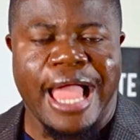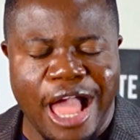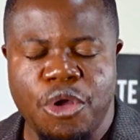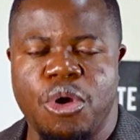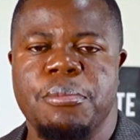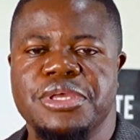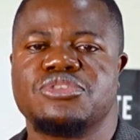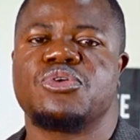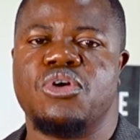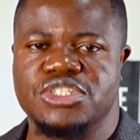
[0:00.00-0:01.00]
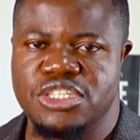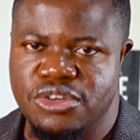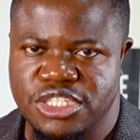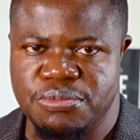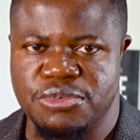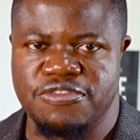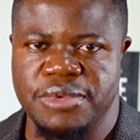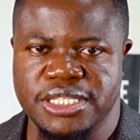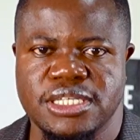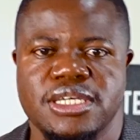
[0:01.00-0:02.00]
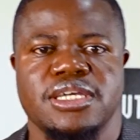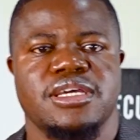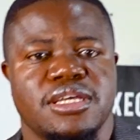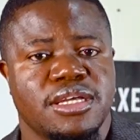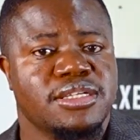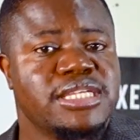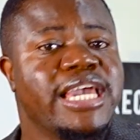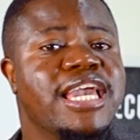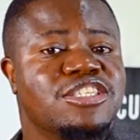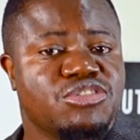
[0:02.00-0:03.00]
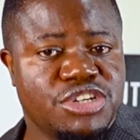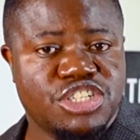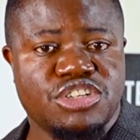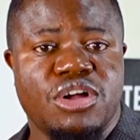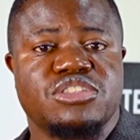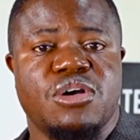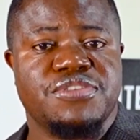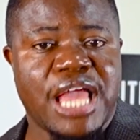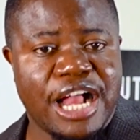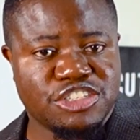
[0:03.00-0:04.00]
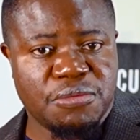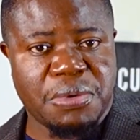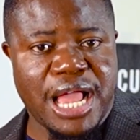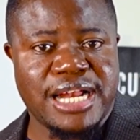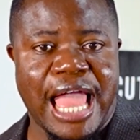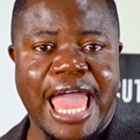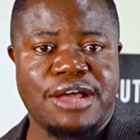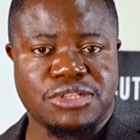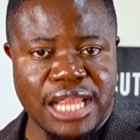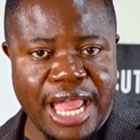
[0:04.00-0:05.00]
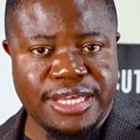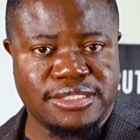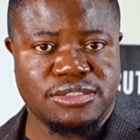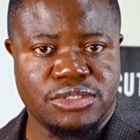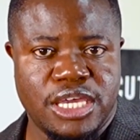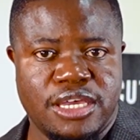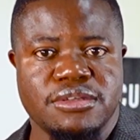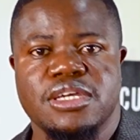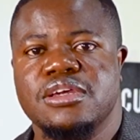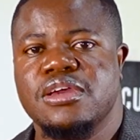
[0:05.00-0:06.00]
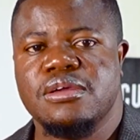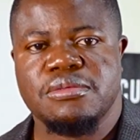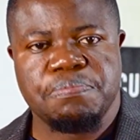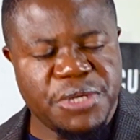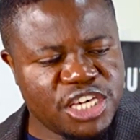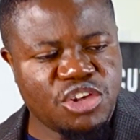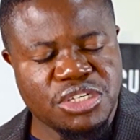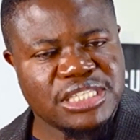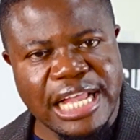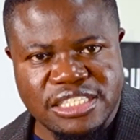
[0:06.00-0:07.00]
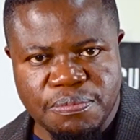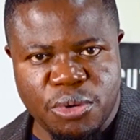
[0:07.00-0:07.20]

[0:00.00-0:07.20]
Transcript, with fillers: and commit to continuous improvement. Take a screenshot of the action plan I outlined, okay? Pick your starting